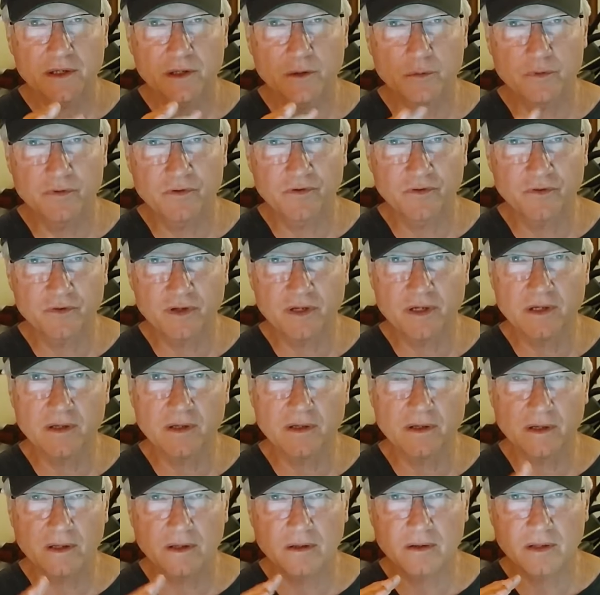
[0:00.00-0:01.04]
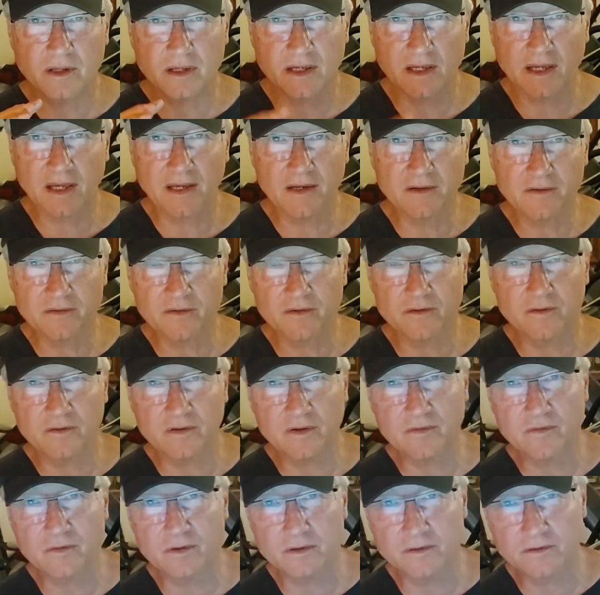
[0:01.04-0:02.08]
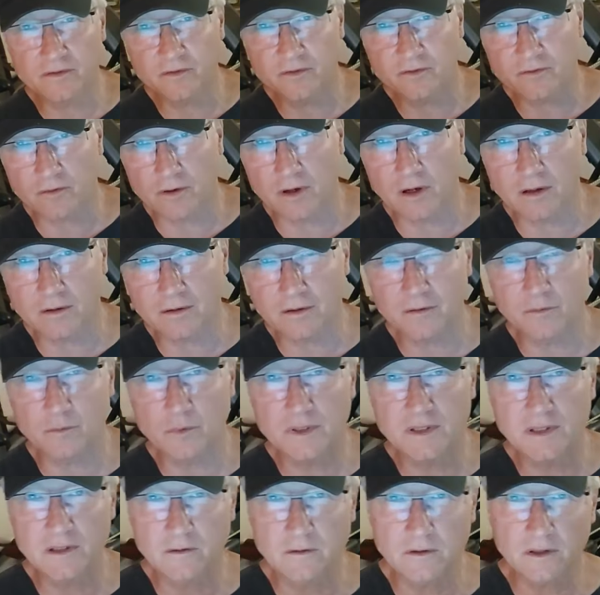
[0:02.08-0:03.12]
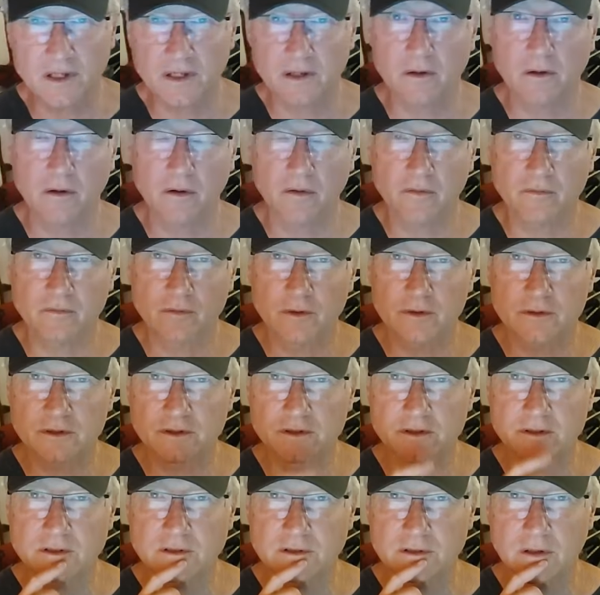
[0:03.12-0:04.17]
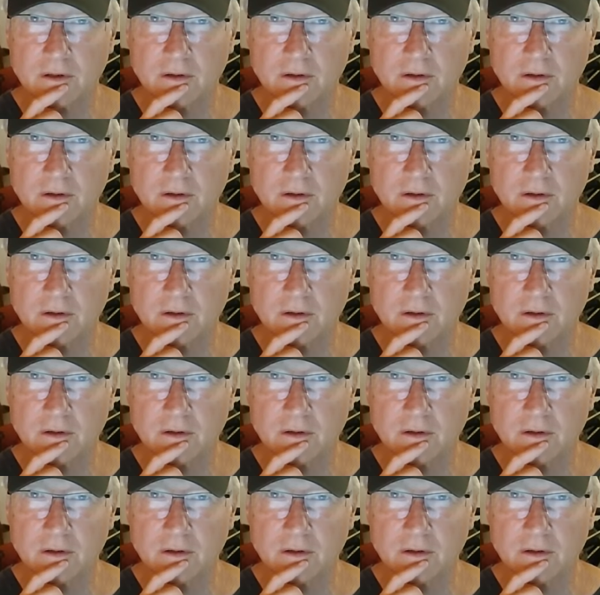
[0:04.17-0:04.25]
You would see the case is even stronger when you look at all verses.